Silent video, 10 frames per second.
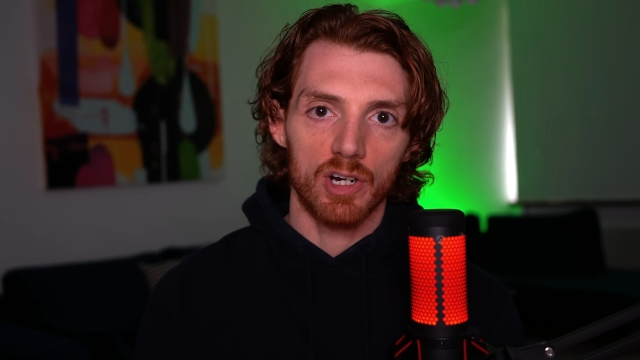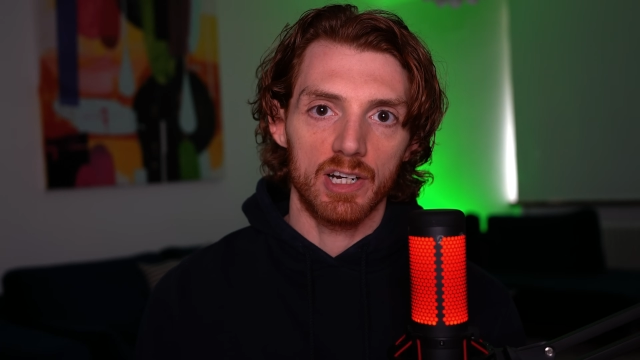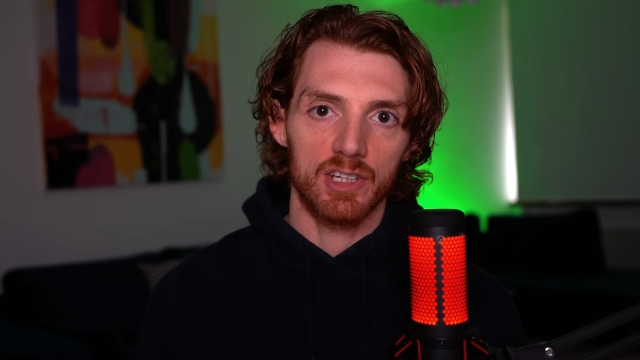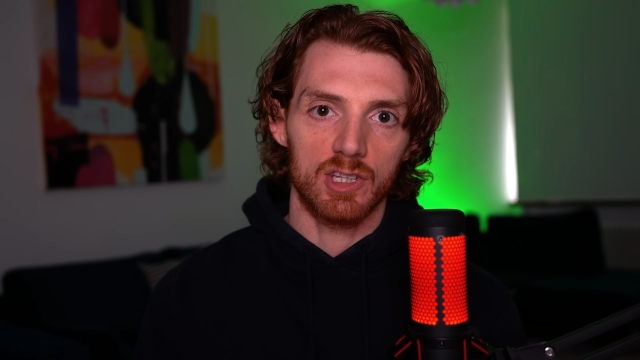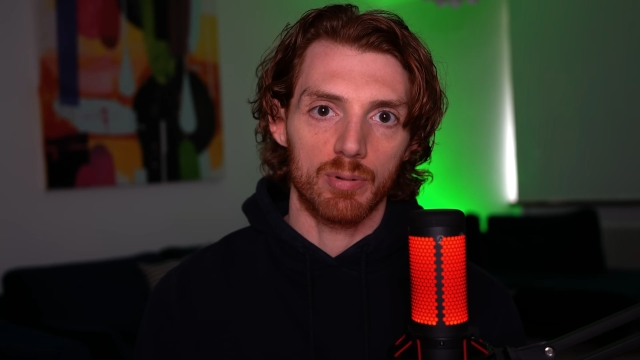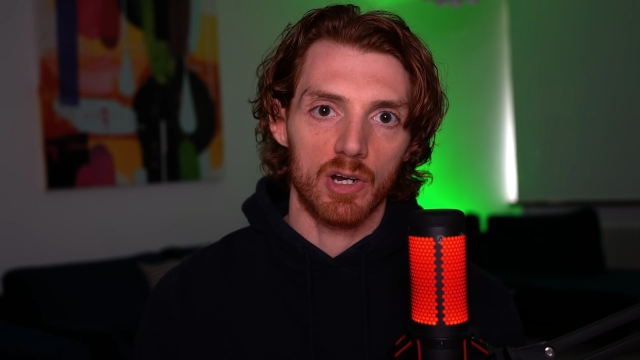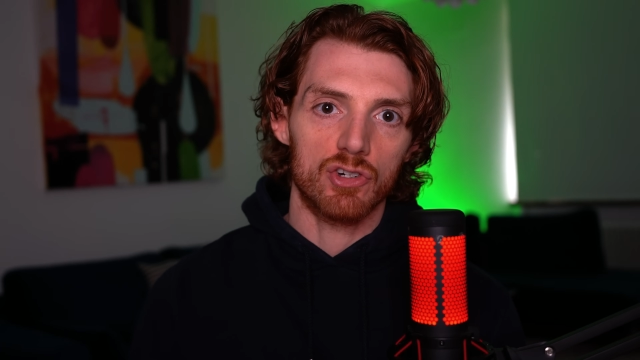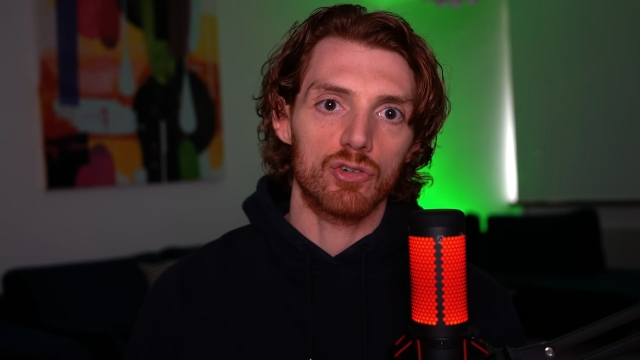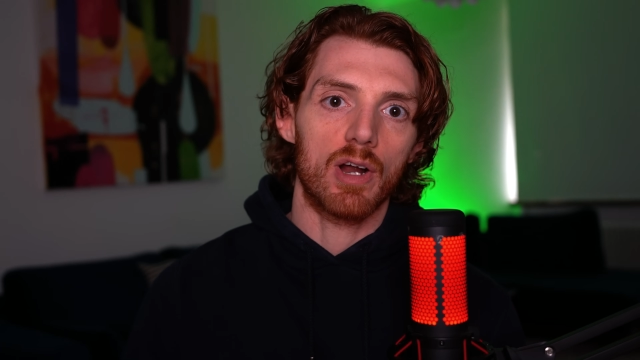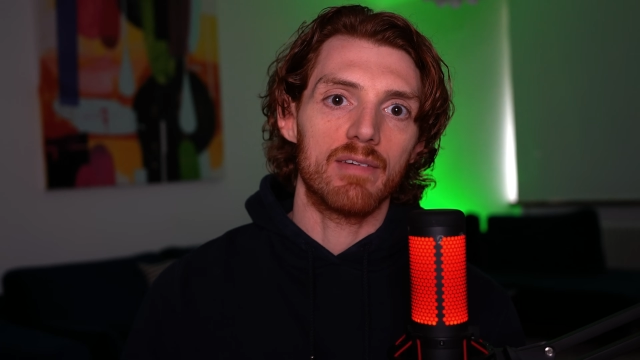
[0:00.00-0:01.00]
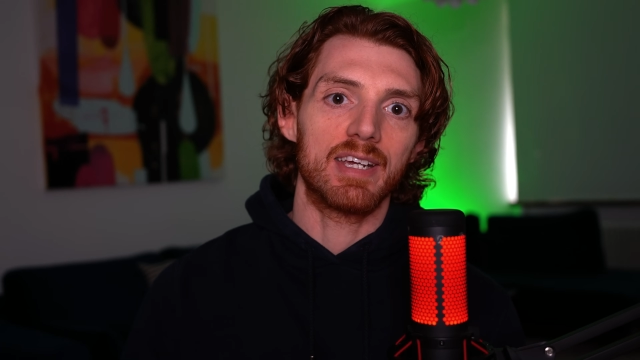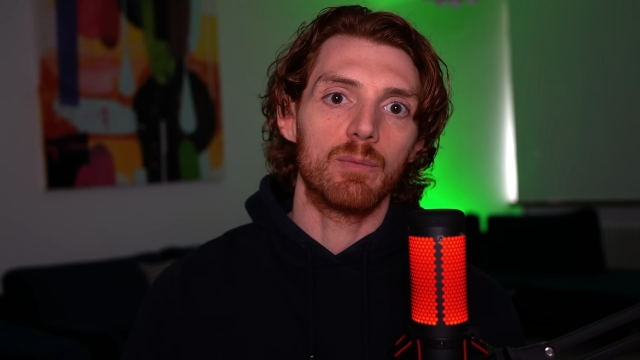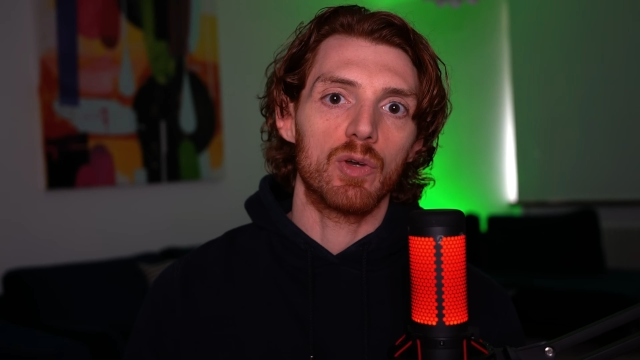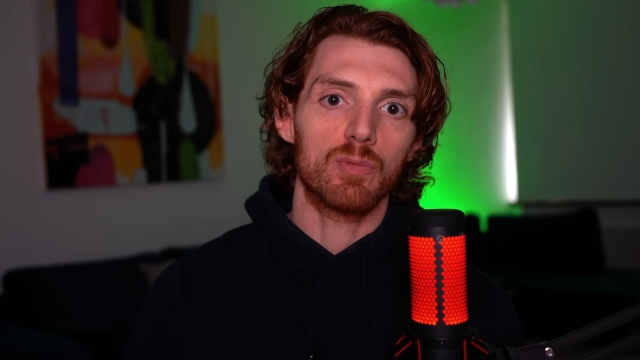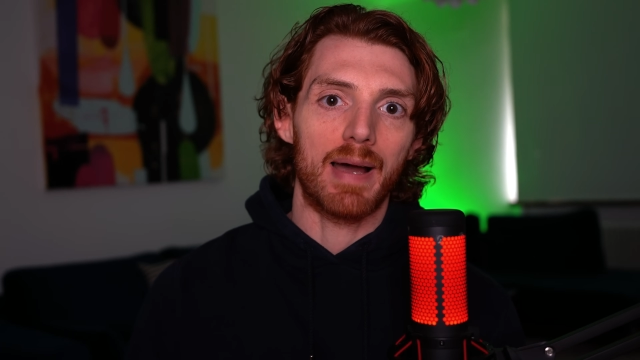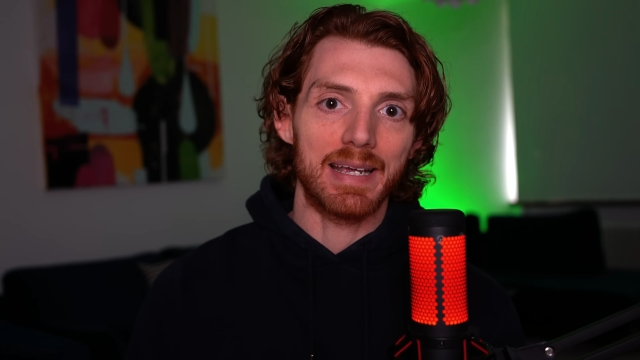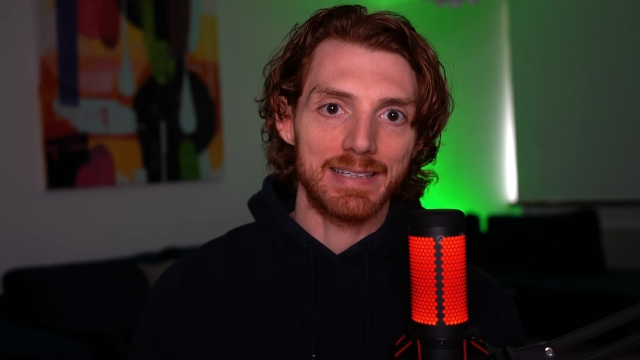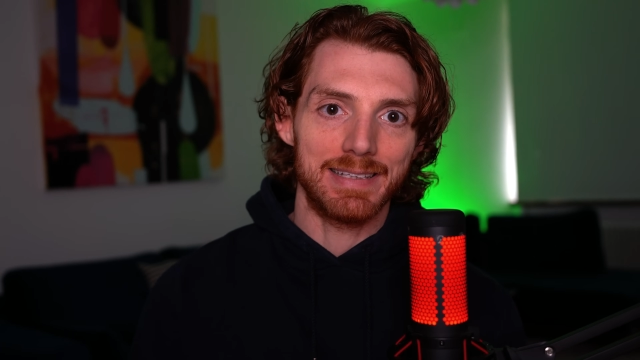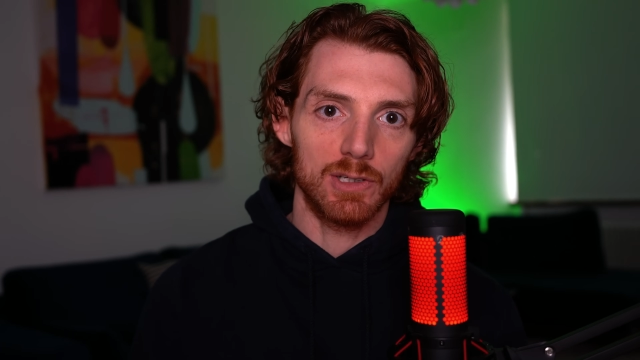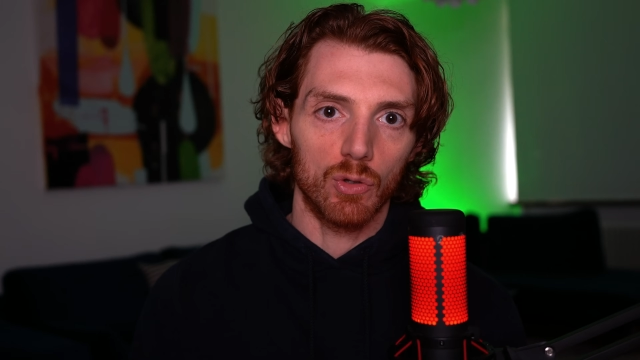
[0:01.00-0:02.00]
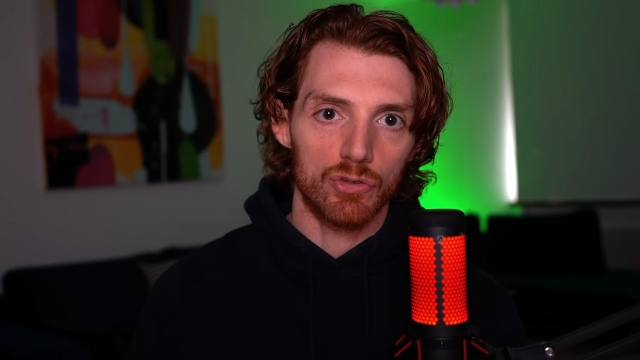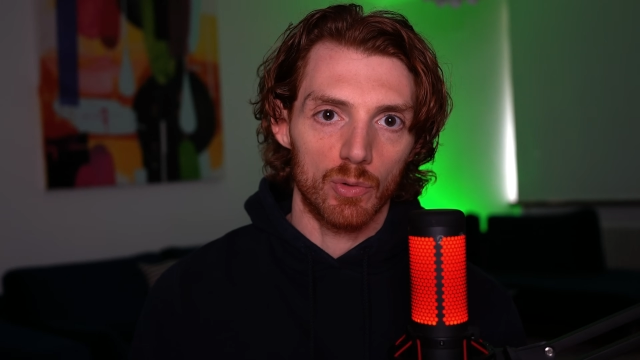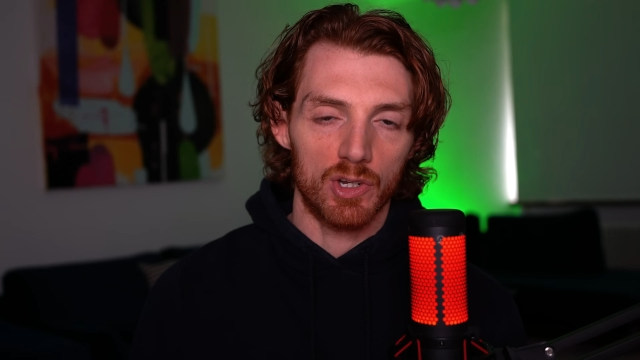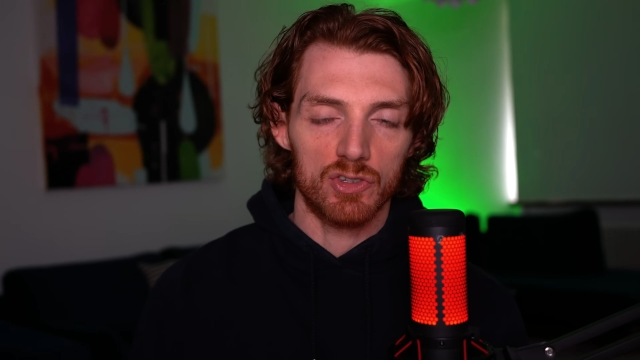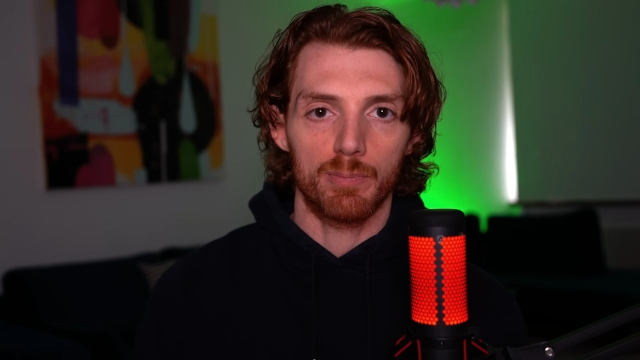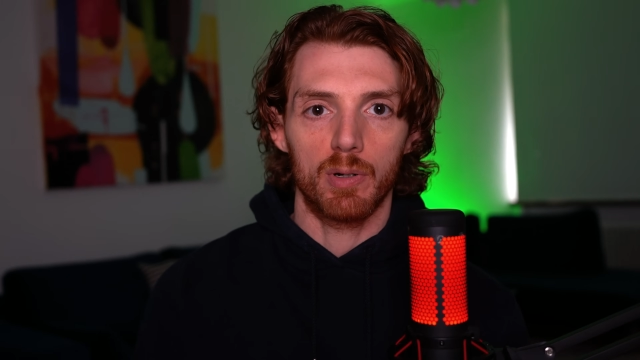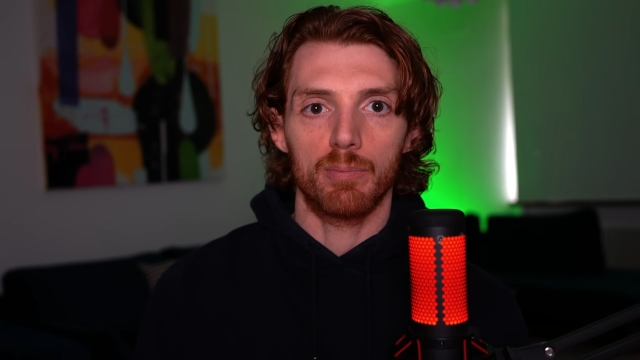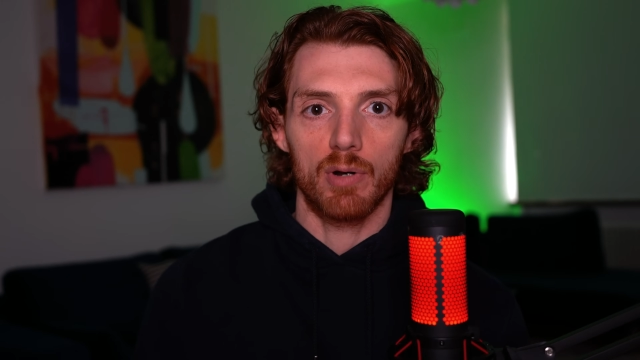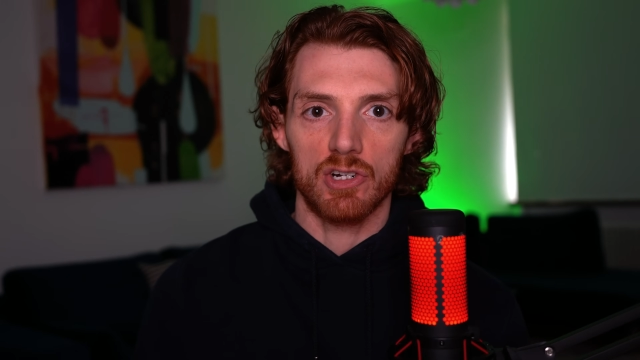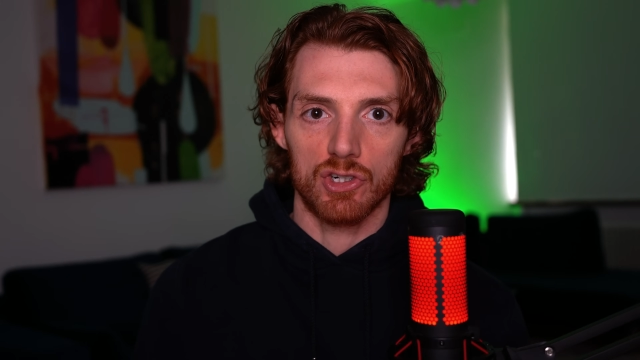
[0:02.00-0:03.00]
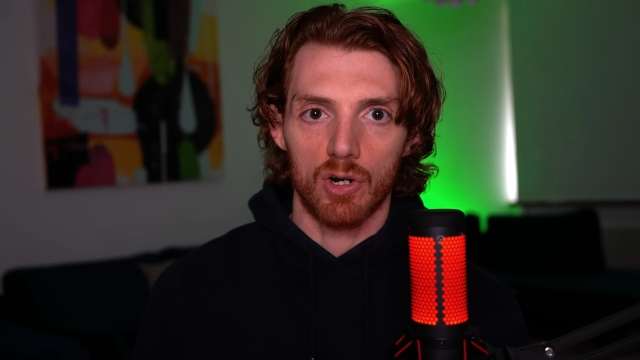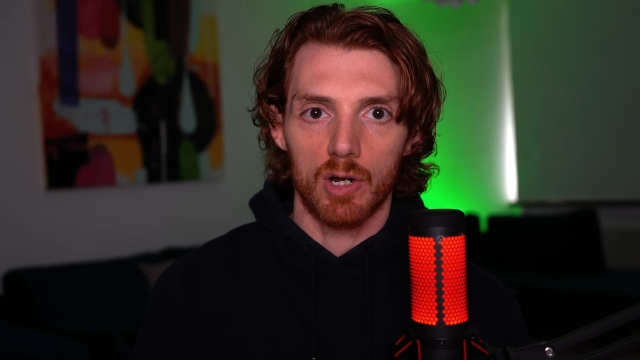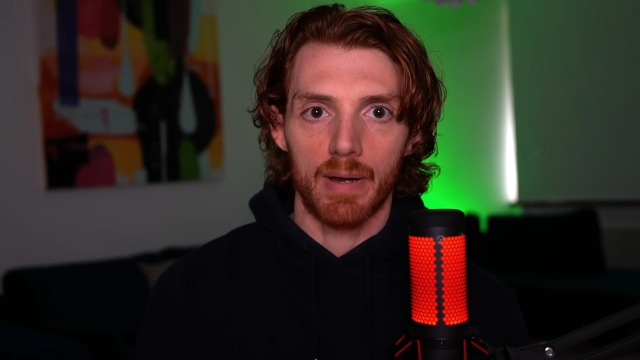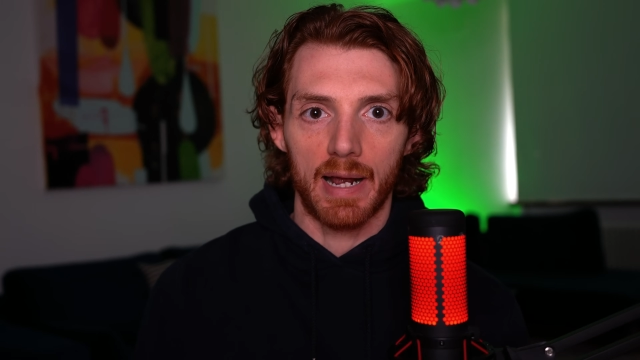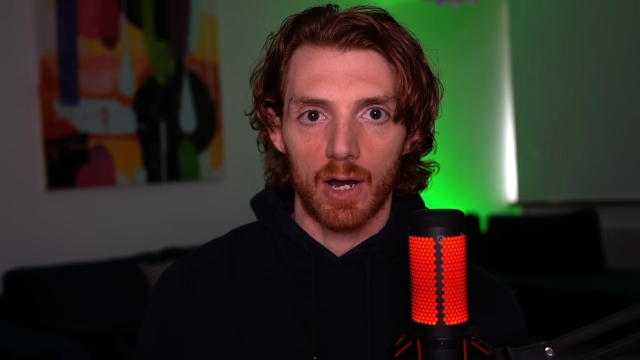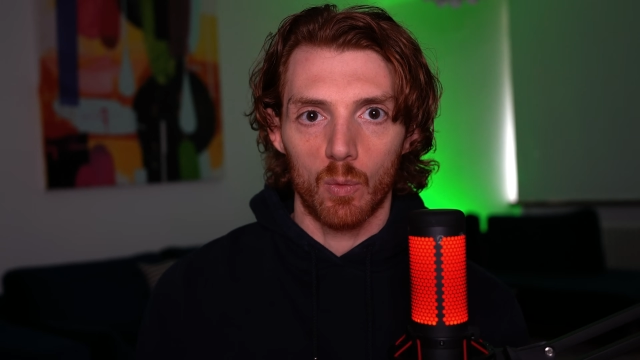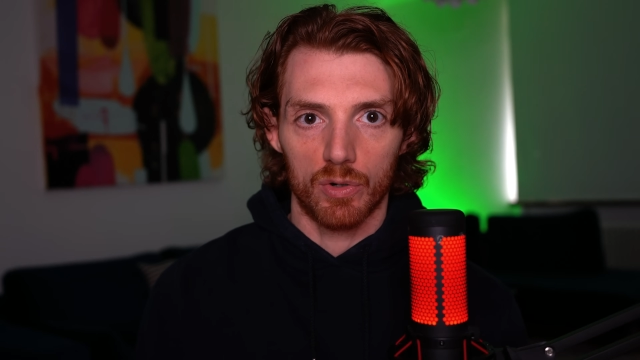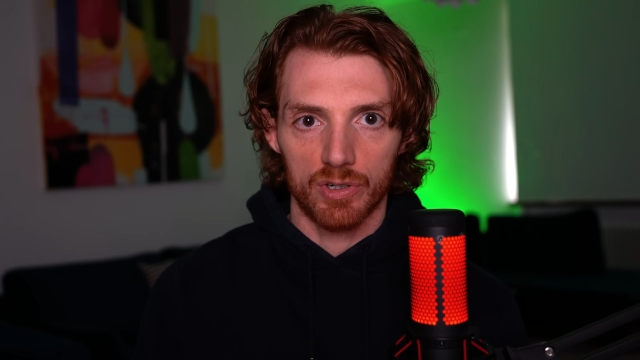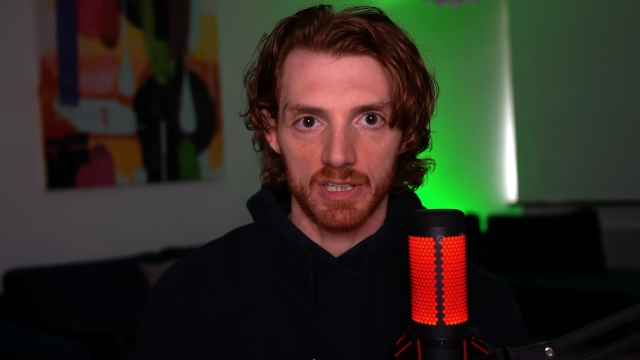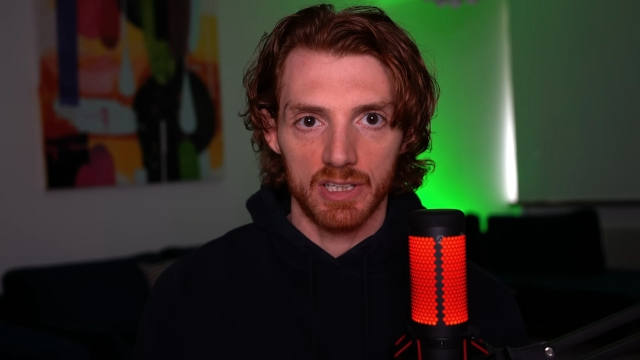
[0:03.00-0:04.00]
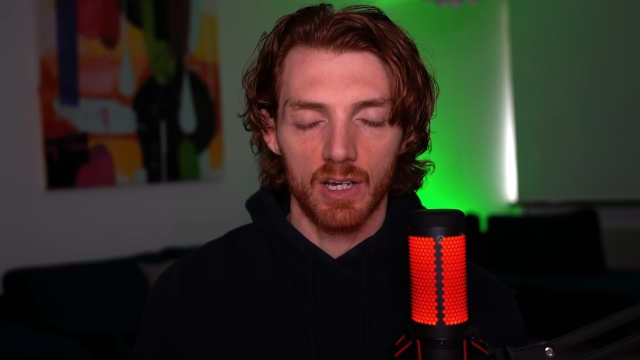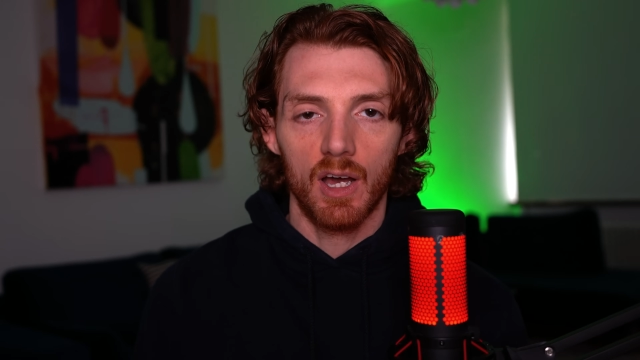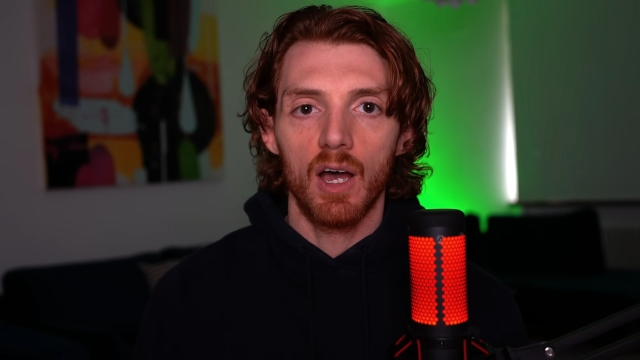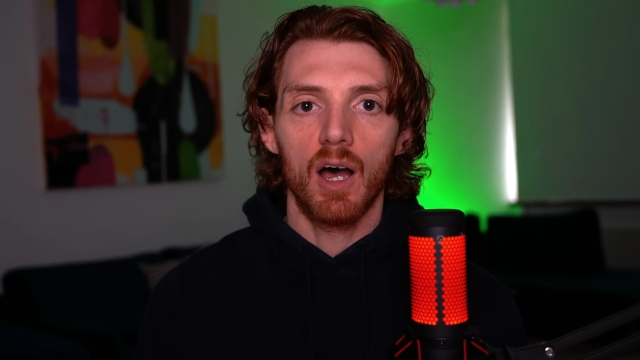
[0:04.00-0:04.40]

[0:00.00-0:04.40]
try to get the pressure driving in with my heel so it doesn't put pressure on my outward knee.